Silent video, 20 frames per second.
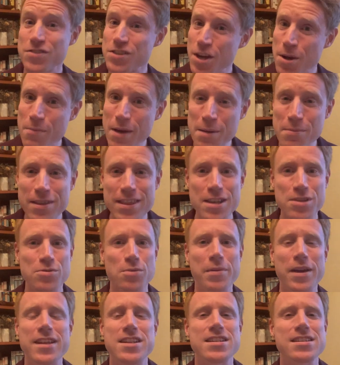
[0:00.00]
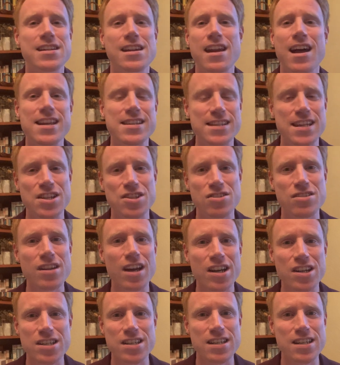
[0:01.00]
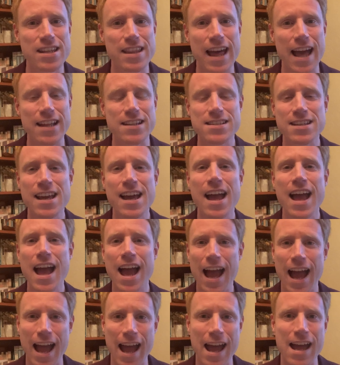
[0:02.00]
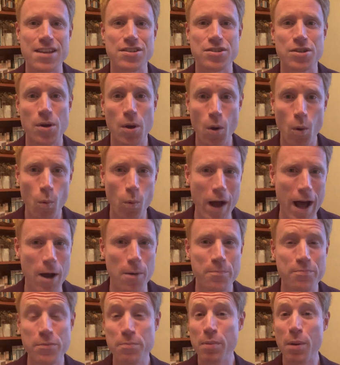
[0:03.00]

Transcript: so maybe this will be just a nice introduction to that as well.